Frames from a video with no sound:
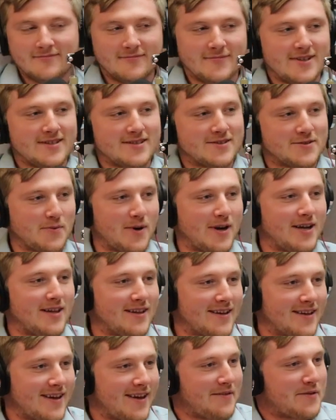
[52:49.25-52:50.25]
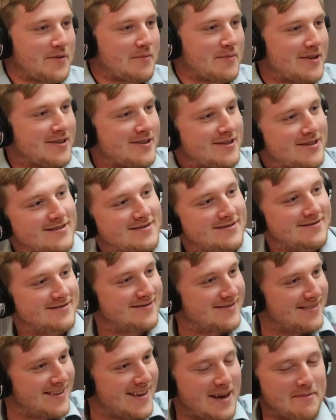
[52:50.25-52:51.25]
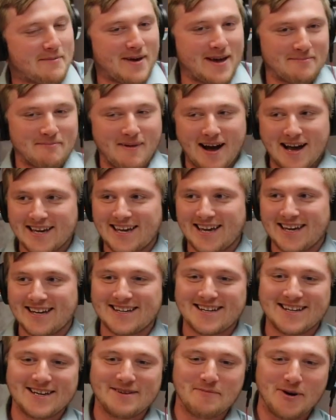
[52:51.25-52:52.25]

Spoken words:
This is why I like having Ben on. Him and Mike Kennedy